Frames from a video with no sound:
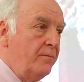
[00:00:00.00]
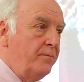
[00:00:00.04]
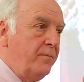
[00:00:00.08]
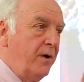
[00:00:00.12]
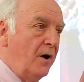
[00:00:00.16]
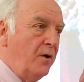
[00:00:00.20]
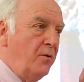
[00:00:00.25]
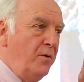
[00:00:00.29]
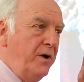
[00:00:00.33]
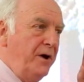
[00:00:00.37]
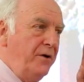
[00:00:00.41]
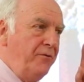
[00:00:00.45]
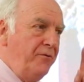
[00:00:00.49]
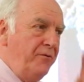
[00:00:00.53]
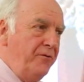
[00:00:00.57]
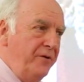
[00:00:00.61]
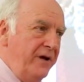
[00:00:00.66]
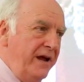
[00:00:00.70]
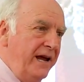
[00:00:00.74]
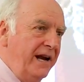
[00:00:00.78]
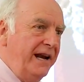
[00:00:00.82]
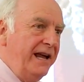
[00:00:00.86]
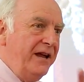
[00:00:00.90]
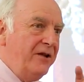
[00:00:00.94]
But we
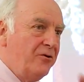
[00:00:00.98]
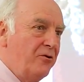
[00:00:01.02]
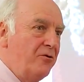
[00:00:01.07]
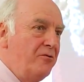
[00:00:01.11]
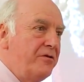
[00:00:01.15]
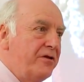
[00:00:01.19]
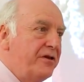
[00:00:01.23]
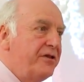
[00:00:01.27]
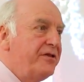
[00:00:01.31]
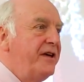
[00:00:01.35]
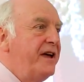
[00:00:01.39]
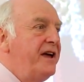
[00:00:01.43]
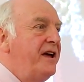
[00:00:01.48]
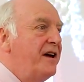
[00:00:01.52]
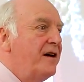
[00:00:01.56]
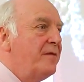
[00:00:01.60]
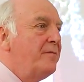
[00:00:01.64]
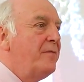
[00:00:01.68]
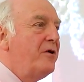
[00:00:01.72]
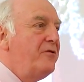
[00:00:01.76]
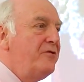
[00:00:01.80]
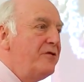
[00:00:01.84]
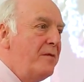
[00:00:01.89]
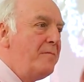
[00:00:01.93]
really don't think
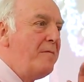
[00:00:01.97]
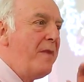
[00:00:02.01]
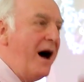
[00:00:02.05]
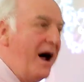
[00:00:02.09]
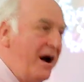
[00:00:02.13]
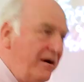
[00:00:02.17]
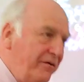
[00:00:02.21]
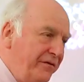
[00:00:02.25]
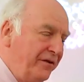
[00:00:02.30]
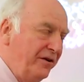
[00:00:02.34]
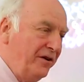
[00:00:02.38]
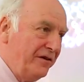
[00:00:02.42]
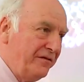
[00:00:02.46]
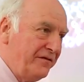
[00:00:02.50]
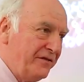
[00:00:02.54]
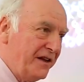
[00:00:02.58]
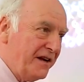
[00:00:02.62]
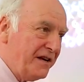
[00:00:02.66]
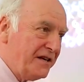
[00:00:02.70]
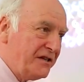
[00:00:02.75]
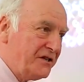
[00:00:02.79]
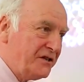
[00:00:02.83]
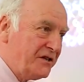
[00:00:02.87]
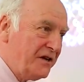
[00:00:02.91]
about the marvel of
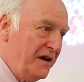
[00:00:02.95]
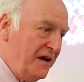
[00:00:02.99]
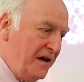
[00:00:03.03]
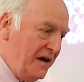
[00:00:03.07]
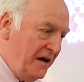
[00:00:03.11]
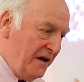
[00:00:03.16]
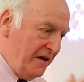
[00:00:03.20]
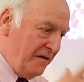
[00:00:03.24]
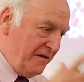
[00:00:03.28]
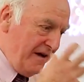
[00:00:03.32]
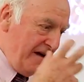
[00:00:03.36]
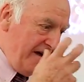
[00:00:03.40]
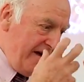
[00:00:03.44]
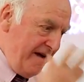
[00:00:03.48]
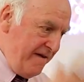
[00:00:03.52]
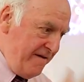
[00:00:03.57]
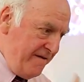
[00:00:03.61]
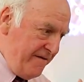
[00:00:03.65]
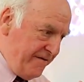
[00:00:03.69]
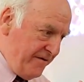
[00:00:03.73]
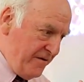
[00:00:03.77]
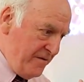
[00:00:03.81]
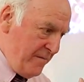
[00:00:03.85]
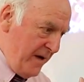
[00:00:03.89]
this. The
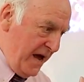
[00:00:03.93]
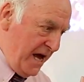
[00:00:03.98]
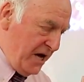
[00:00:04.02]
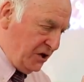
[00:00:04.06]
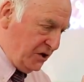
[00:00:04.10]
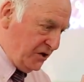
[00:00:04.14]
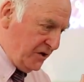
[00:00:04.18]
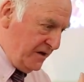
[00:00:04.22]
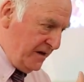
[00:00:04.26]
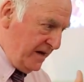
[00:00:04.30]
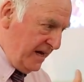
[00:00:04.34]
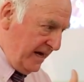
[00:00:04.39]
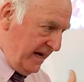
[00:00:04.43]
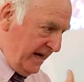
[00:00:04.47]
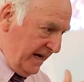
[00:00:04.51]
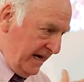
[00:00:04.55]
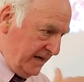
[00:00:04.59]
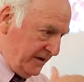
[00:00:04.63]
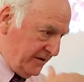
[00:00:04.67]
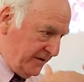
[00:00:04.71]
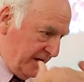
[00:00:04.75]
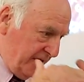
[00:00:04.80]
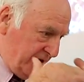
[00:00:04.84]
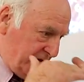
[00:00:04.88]
information
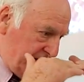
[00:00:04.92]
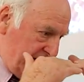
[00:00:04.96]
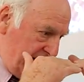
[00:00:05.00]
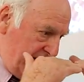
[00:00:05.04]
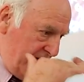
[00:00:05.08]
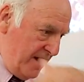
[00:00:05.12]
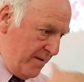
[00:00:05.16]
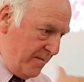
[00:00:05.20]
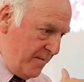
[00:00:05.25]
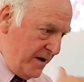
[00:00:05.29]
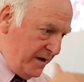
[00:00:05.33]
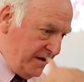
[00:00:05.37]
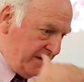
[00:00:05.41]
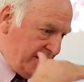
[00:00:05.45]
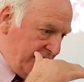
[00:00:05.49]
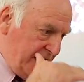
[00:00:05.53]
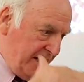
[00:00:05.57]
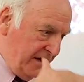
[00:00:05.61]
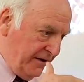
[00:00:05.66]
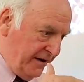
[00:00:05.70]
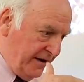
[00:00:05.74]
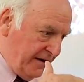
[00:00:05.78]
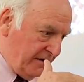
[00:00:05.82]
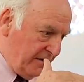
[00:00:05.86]
is this
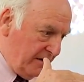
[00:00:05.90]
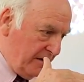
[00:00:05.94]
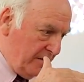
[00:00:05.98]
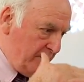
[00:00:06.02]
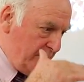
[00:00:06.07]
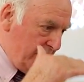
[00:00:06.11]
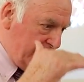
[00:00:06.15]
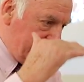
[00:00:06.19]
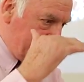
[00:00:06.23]
immaterial